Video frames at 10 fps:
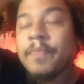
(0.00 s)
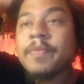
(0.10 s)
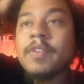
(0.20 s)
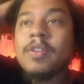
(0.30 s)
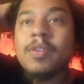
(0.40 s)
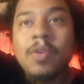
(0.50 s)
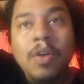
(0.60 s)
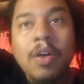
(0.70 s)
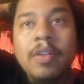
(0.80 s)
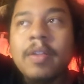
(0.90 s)
Um,
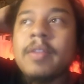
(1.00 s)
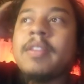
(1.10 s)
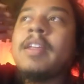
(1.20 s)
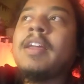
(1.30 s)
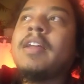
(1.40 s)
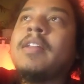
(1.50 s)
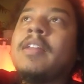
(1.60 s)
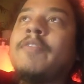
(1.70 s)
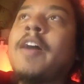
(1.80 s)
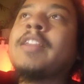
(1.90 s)

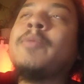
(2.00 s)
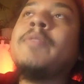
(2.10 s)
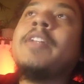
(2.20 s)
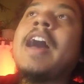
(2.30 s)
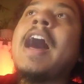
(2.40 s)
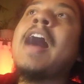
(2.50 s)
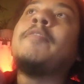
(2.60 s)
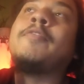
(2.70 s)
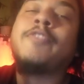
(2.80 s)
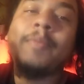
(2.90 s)
the fact that
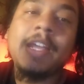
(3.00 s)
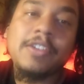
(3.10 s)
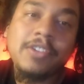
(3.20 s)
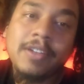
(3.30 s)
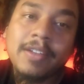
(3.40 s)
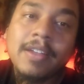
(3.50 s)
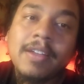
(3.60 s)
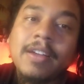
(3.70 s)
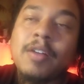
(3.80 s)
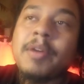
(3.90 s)
we even have
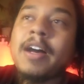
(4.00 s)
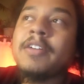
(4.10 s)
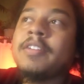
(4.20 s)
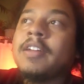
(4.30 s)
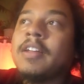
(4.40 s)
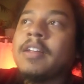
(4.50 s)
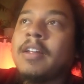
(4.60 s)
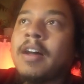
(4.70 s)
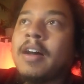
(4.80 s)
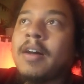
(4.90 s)
information
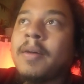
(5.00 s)
about,